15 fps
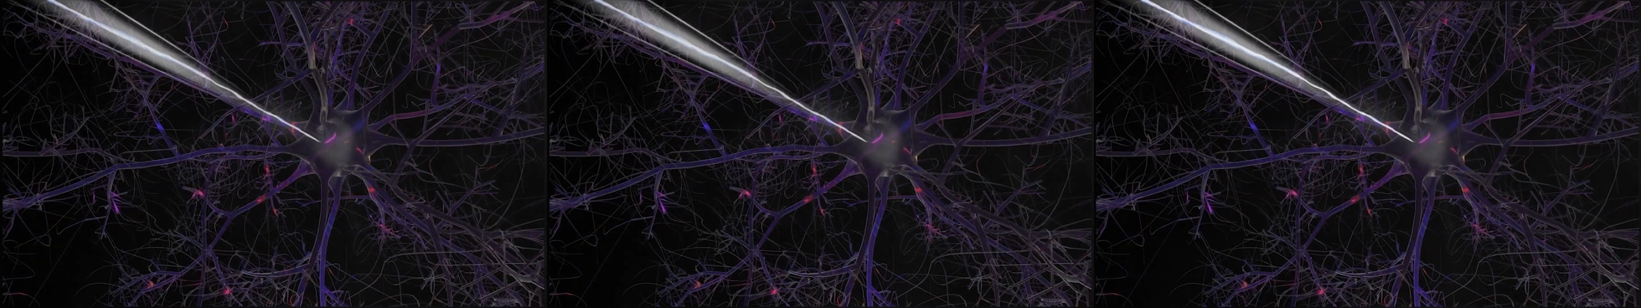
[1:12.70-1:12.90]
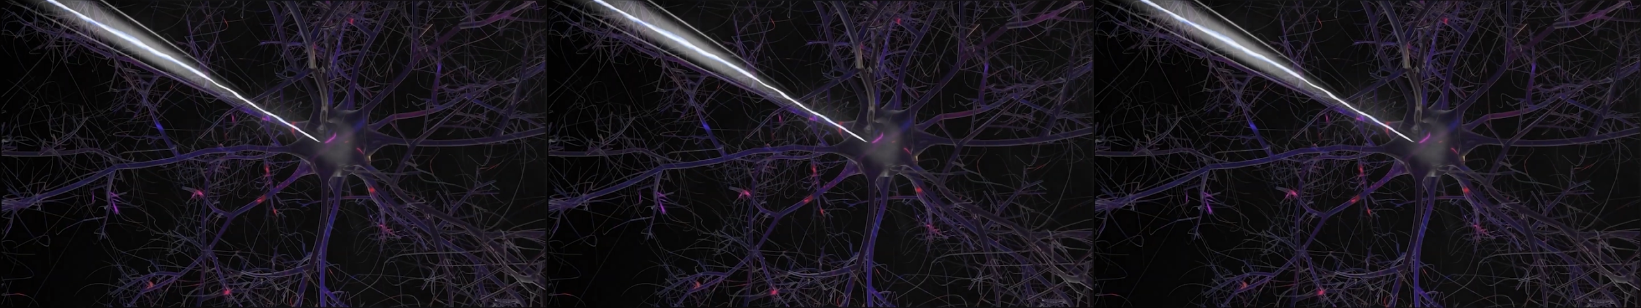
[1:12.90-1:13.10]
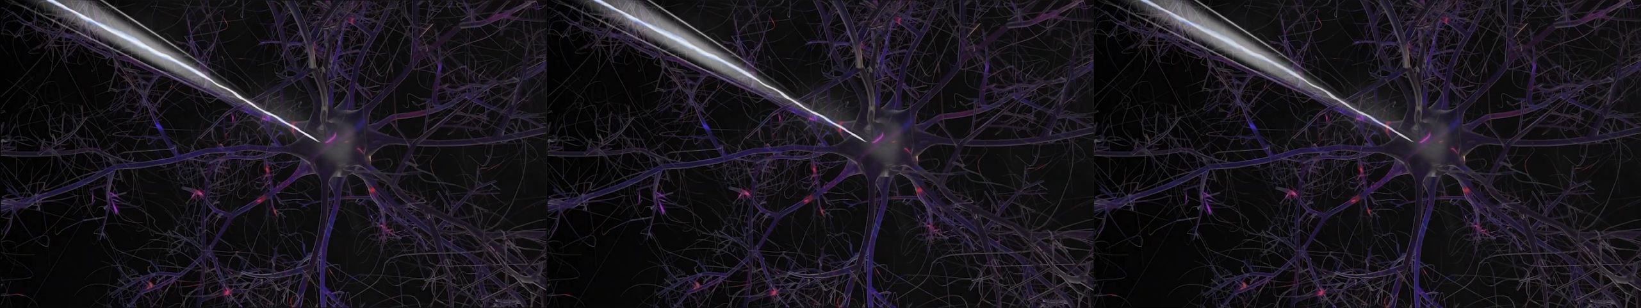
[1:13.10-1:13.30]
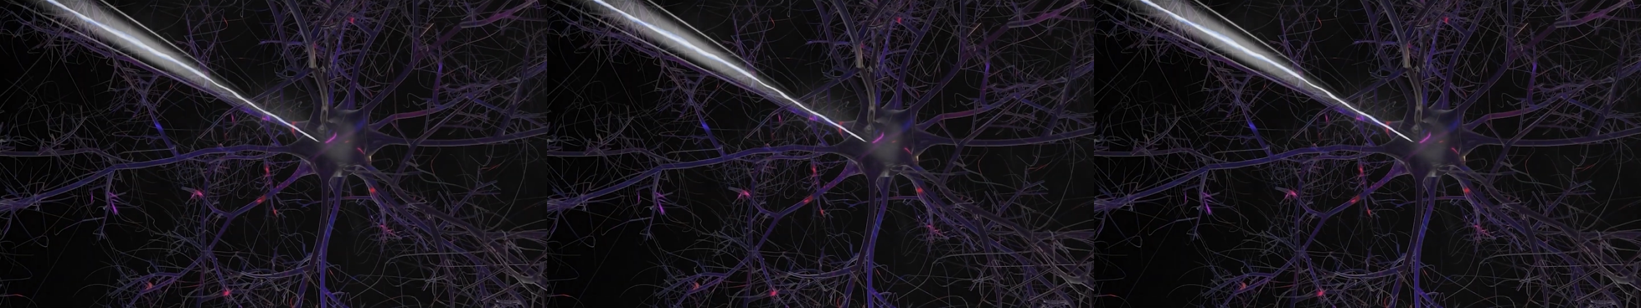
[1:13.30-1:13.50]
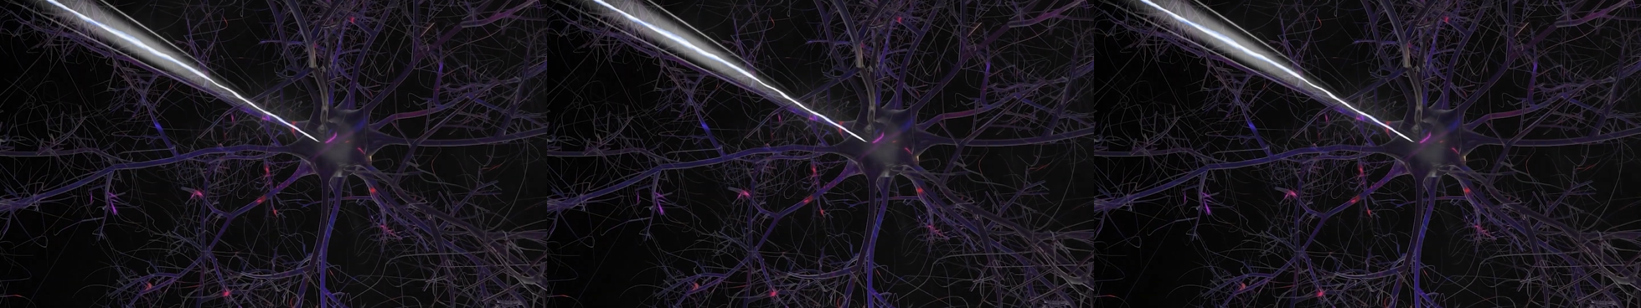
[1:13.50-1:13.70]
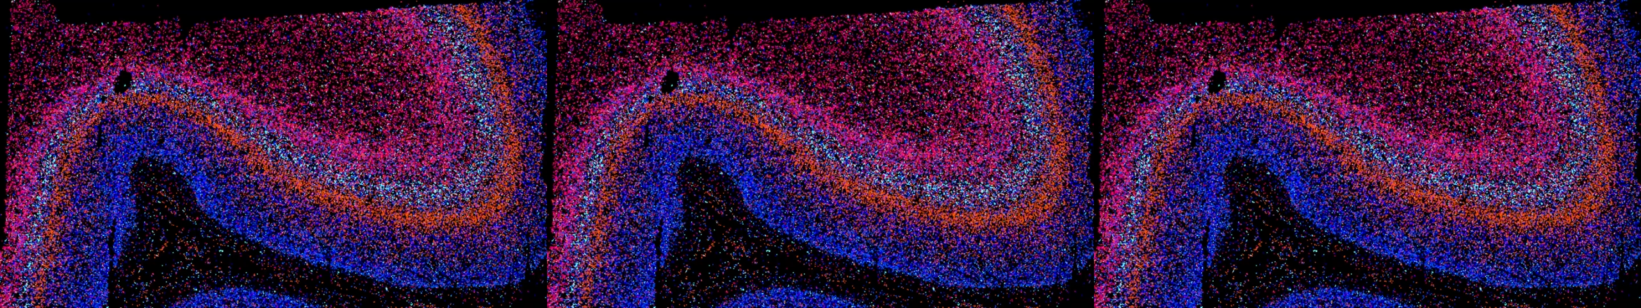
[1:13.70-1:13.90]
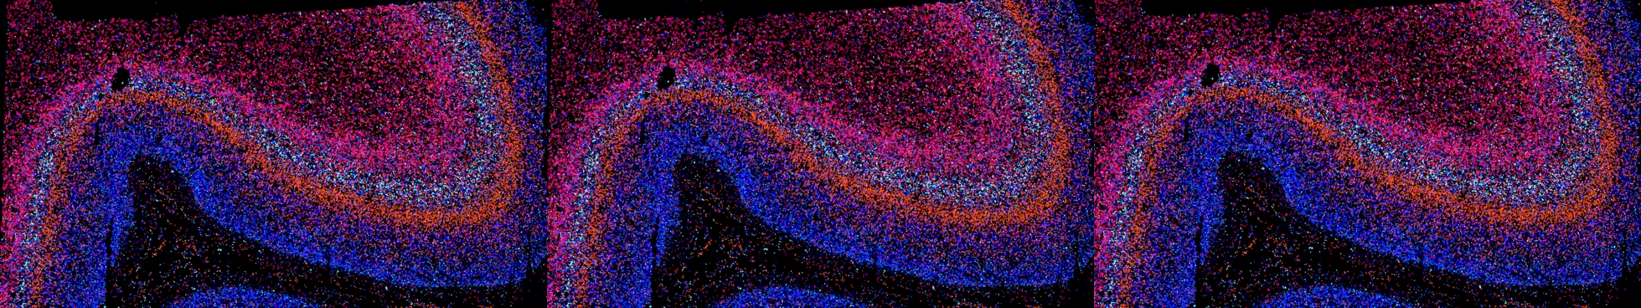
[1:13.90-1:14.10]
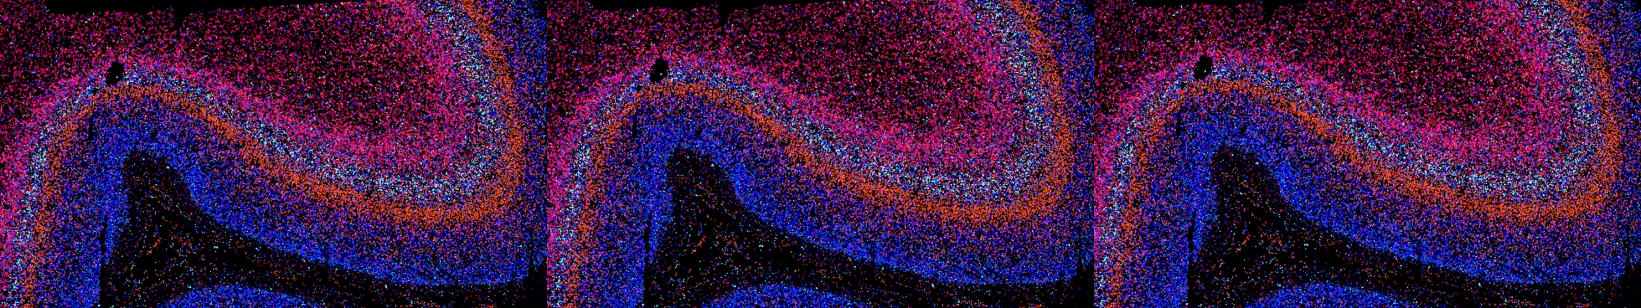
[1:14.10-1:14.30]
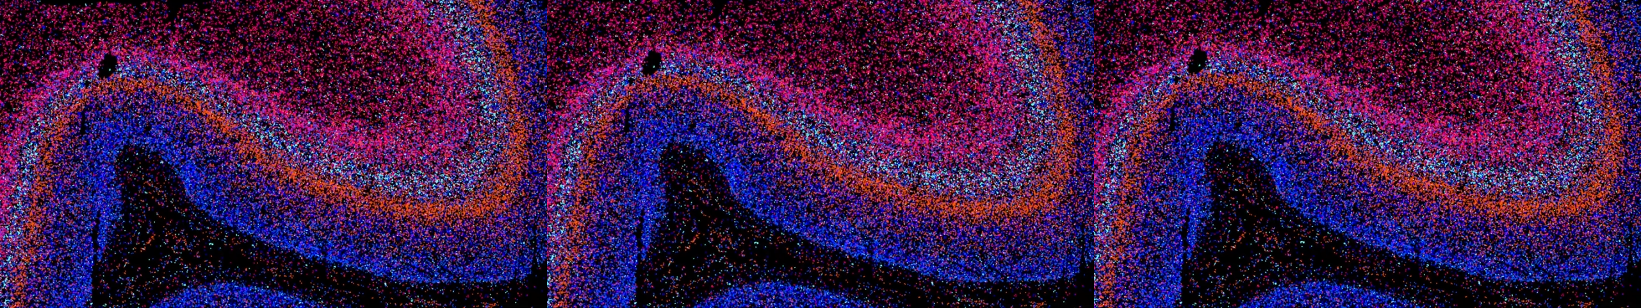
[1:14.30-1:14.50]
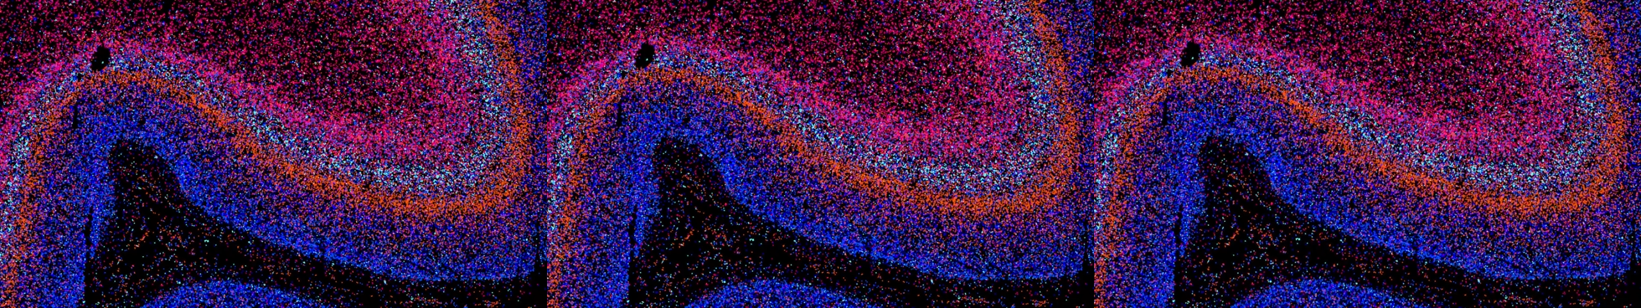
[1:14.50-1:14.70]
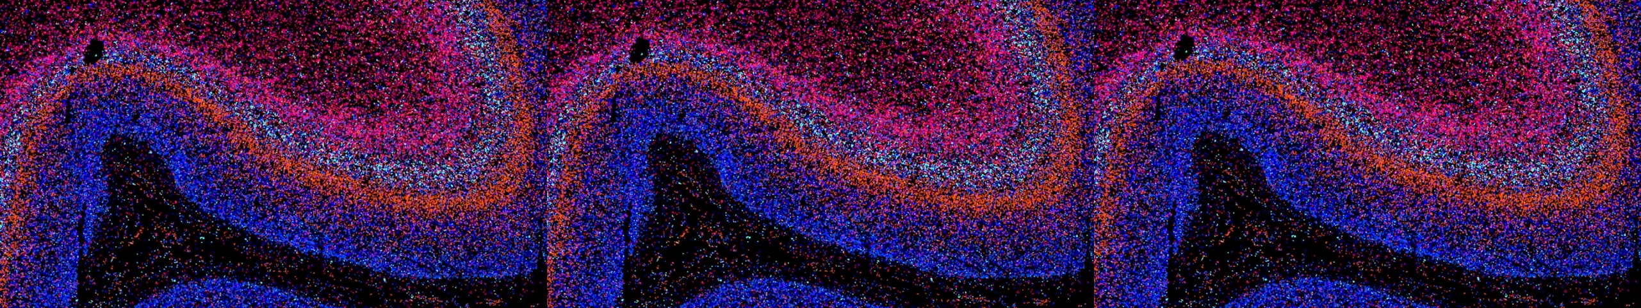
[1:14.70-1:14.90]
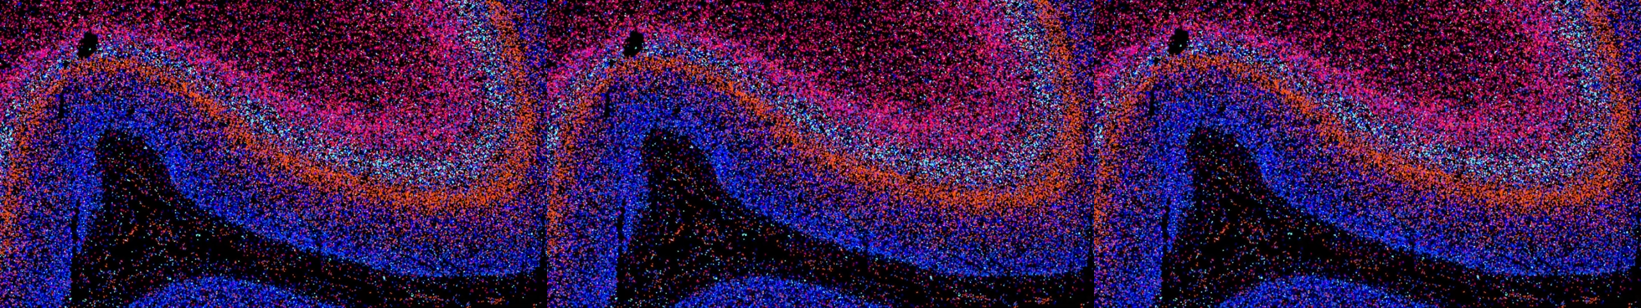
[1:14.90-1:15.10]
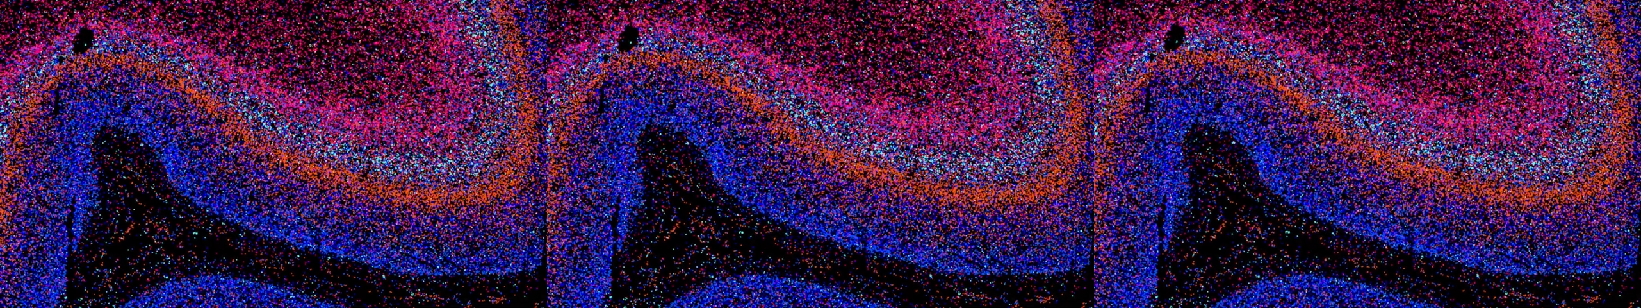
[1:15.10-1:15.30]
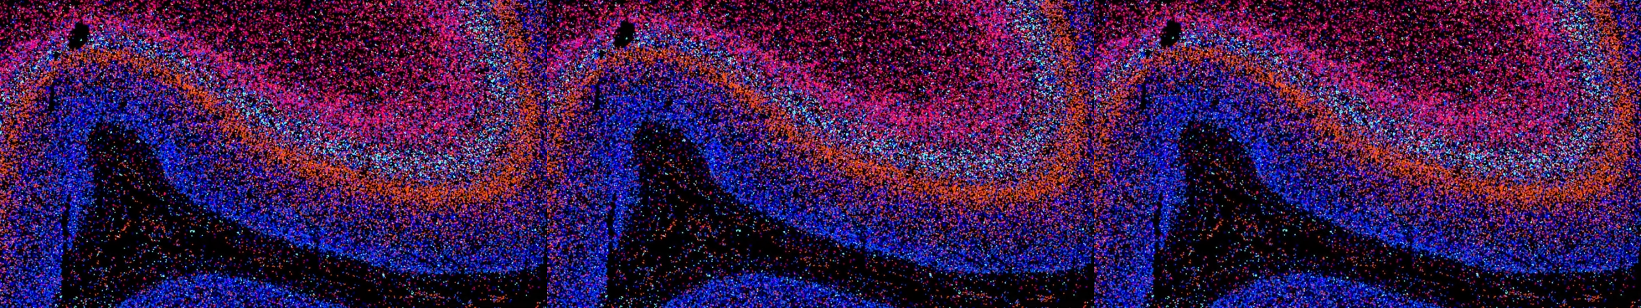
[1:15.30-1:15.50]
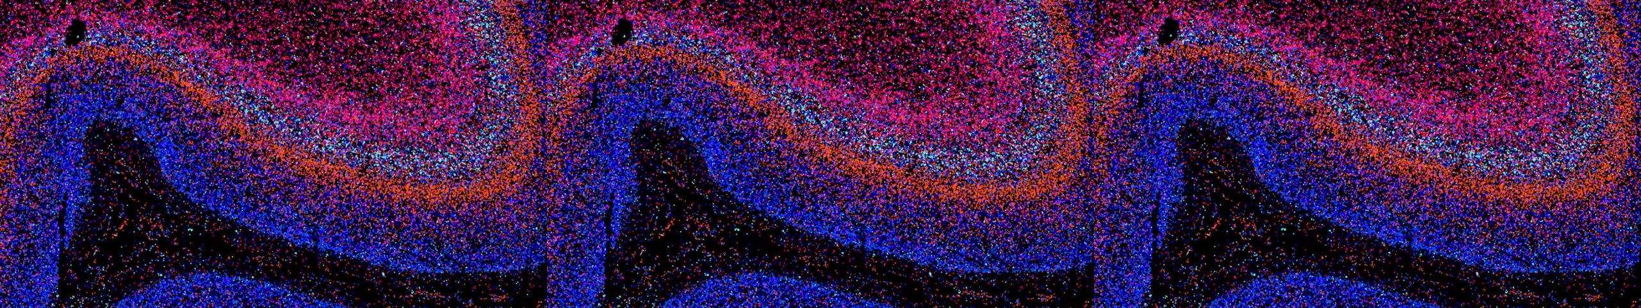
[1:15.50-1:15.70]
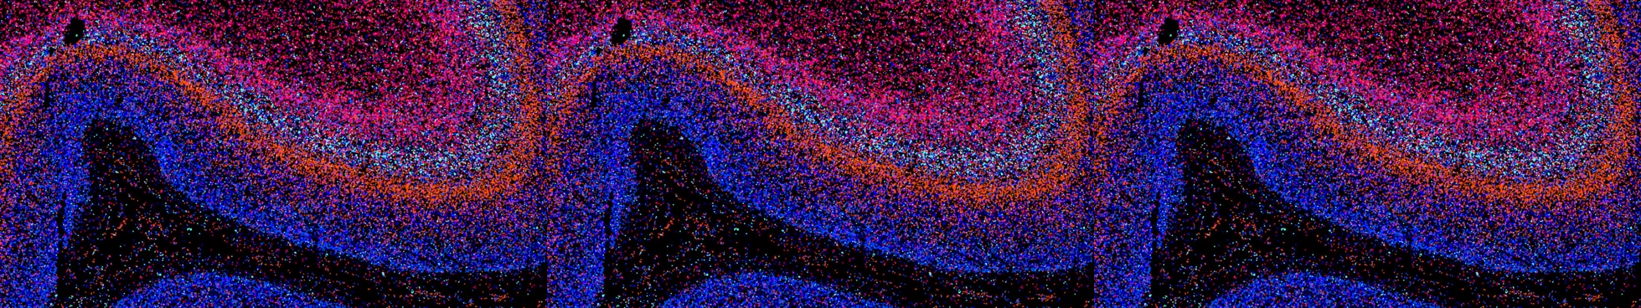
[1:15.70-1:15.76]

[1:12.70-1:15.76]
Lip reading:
(no speaker visible)